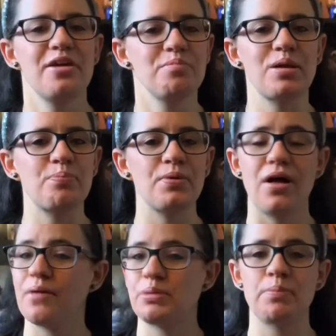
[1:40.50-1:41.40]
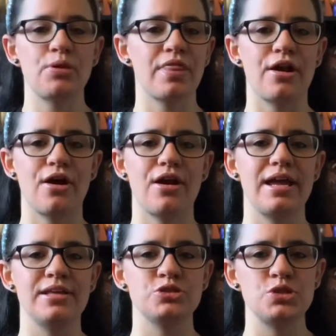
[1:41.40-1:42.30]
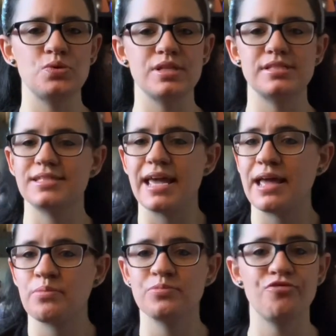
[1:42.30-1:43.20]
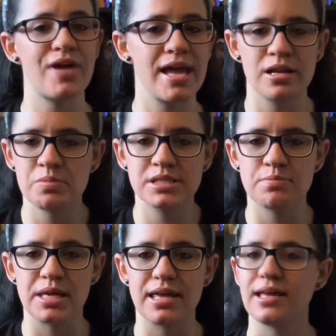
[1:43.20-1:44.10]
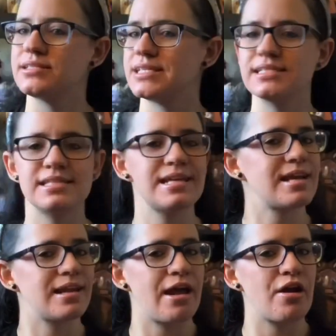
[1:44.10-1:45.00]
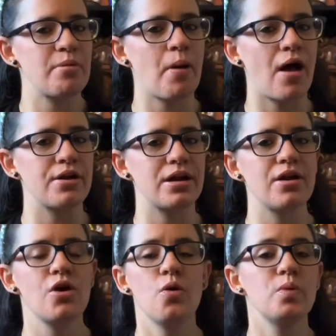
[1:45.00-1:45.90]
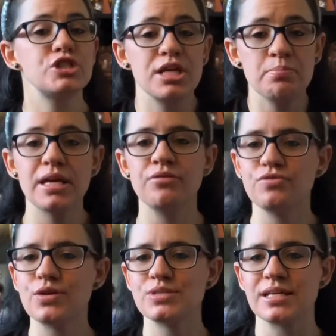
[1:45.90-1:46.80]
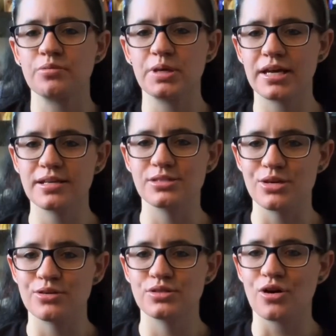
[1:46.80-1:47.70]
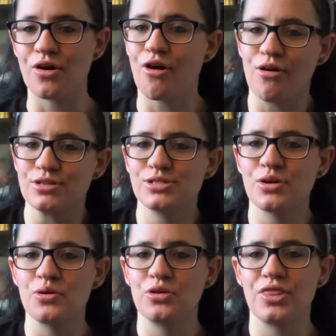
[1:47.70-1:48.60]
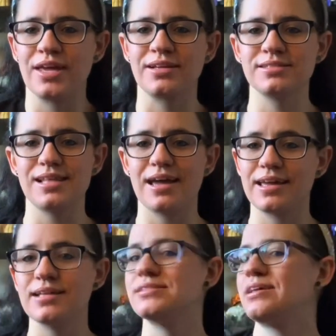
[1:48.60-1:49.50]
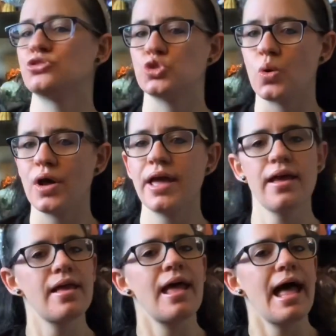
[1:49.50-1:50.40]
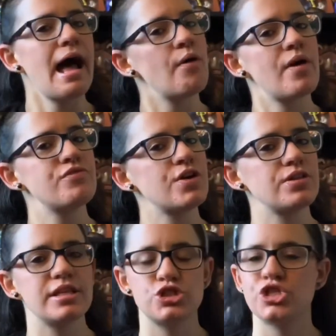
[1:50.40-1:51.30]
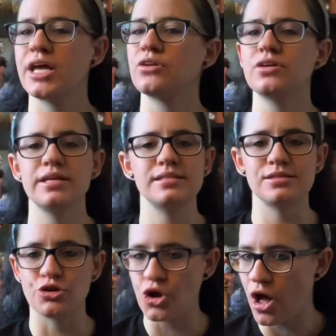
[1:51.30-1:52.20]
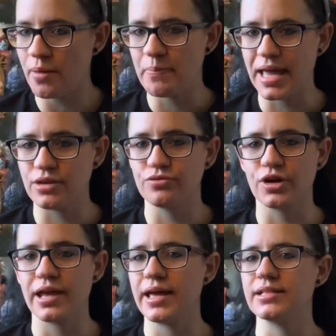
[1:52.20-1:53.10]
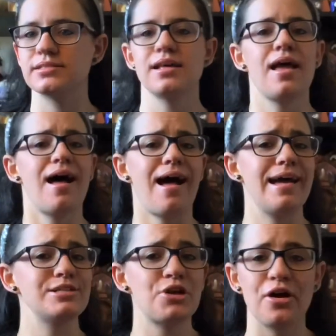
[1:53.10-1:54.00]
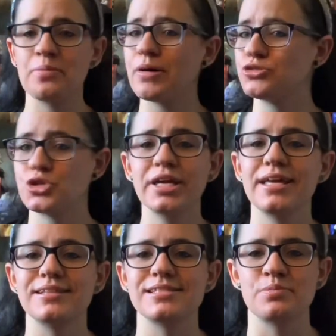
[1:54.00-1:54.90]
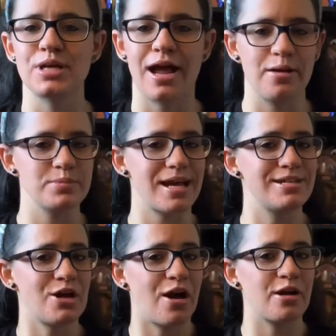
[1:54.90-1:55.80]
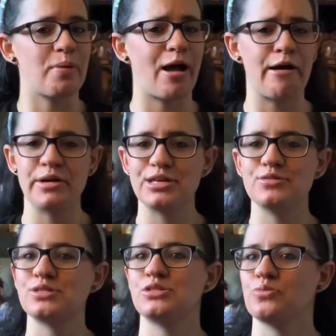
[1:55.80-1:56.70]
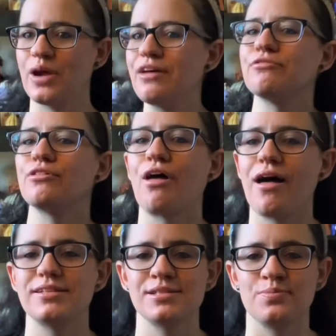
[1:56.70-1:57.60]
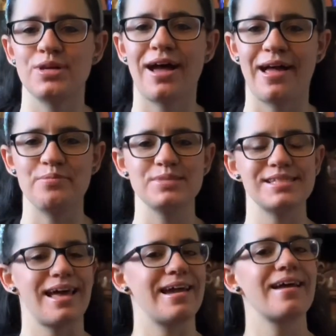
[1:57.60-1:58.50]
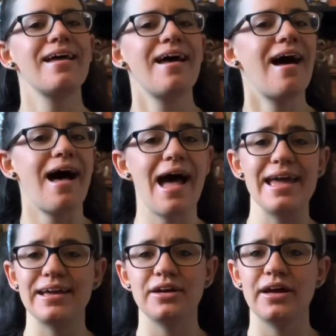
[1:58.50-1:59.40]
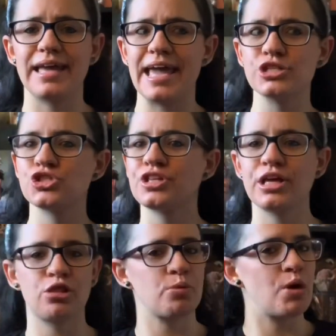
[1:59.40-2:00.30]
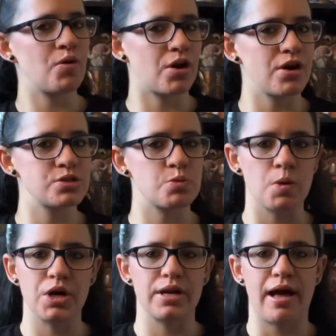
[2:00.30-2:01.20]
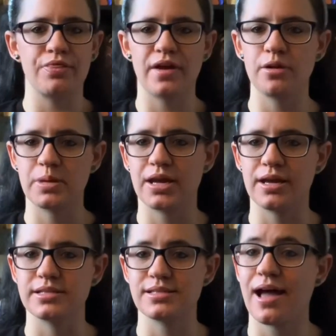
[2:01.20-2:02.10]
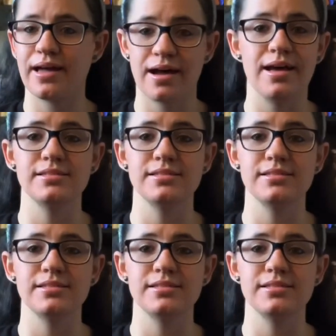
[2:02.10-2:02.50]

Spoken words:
people that are into the same fandom as me, Disney and Harry Potter, which can be confusing because those are also things that kids enjoy. However, this channel is not made for kids. I talk about drinking sometimes. I talk about how I used to rave a lot sometimes. Like, I occasionally throw a curse word out there because I cuss